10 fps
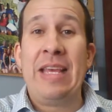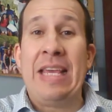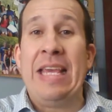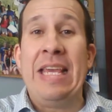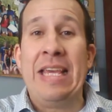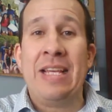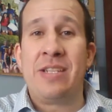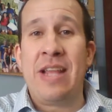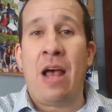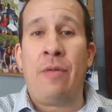He
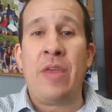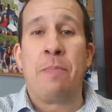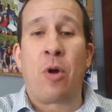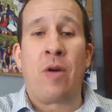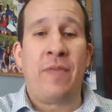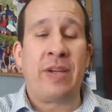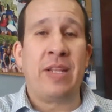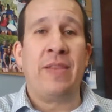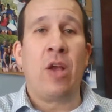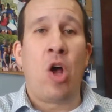is now the perfect
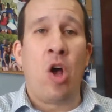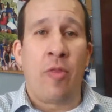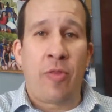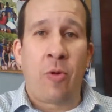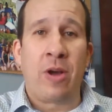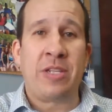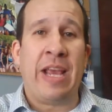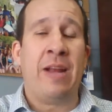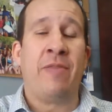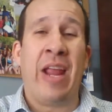and the
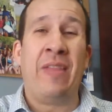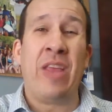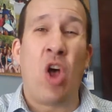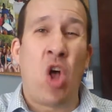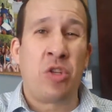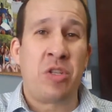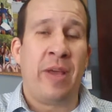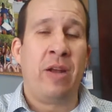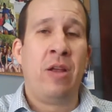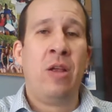authoritative and the ultimate